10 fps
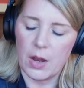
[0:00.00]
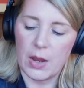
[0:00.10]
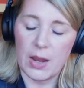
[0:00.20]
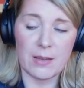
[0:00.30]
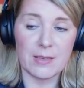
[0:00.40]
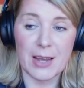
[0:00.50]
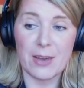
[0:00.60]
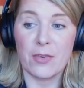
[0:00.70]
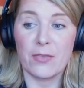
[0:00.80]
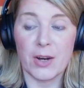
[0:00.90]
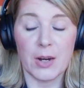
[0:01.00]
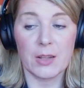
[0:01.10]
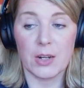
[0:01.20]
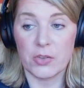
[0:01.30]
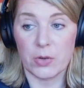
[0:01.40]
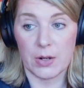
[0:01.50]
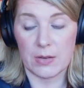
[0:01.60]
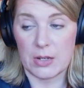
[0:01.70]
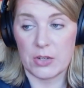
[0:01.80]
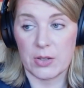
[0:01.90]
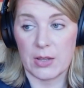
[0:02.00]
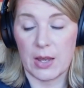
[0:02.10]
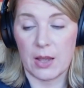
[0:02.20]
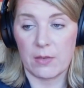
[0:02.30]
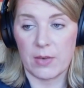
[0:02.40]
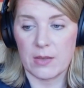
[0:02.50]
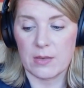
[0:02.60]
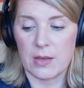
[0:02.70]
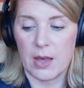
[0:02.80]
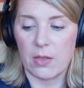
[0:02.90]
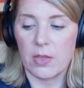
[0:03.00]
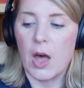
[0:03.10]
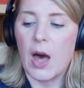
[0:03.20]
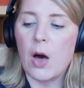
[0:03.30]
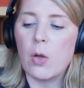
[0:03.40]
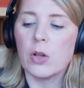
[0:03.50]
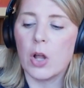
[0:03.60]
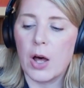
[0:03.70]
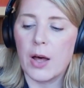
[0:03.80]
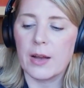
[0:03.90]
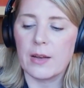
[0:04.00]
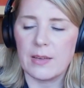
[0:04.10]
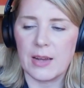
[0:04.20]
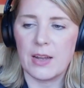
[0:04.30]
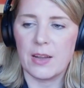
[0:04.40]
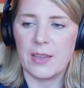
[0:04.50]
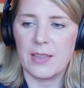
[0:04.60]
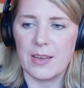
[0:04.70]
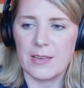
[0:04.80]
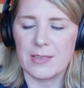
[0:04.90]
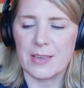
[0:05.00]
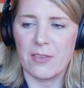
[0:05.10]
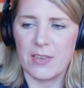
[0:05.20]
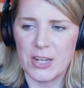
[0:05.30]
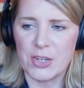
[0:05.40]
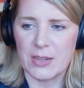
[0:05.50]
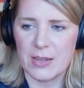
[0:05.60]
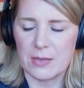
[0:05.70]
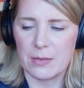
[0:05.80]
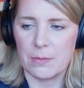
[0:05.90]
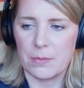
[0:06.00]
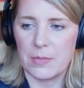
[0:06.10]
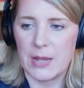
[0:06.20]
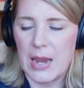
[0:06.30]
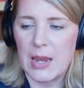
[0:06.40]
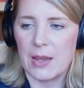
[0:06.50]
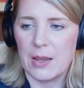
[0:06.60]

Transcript: inside of a very large organization like Elevance Health, how long did this evangelism take